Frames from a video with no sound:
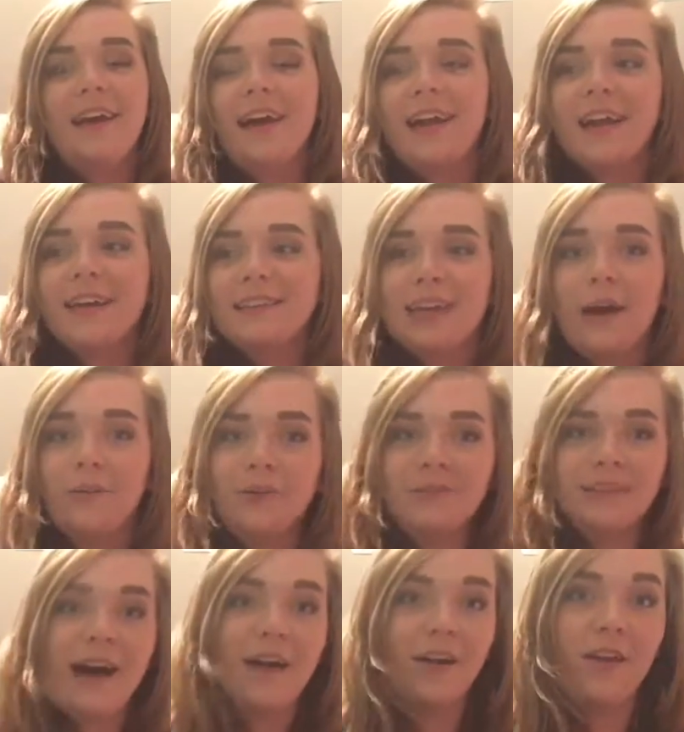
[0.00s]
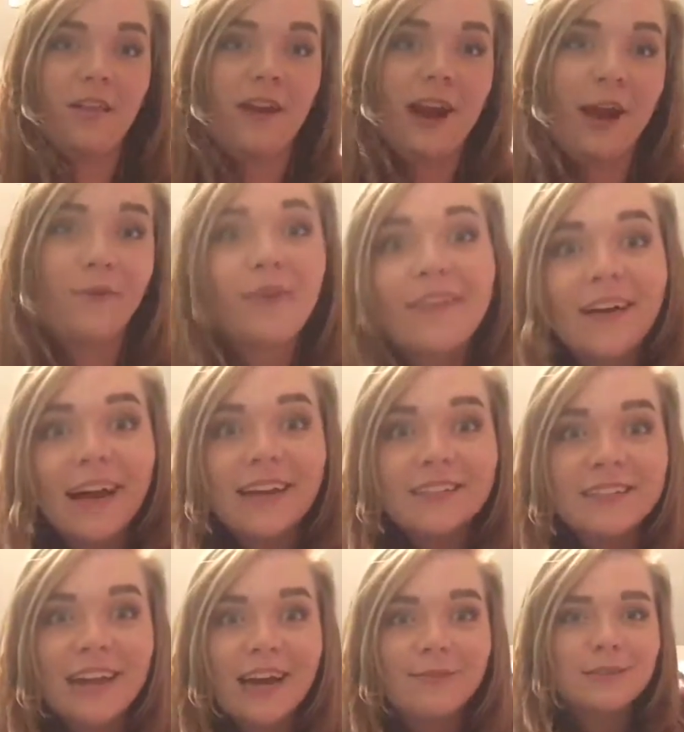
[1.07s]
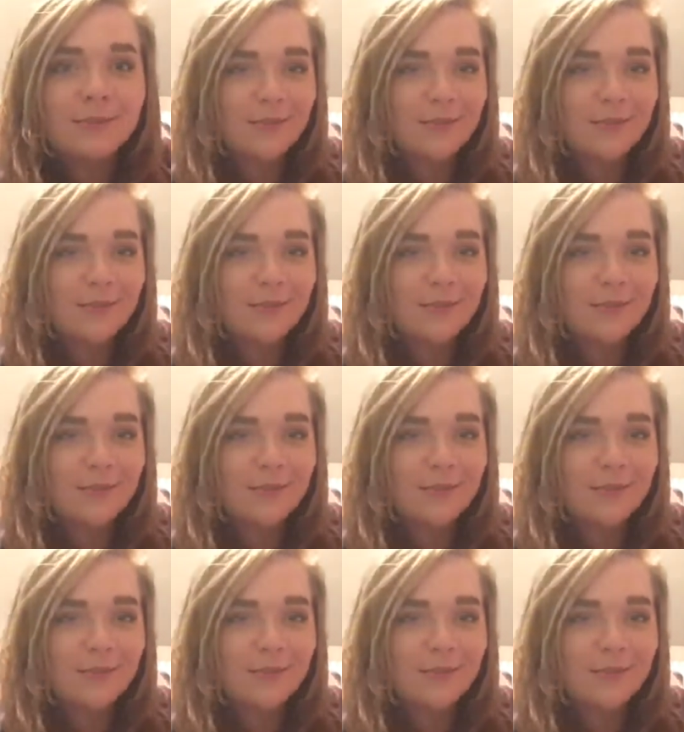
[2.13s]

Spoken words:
I guess I was louder than I realized that I was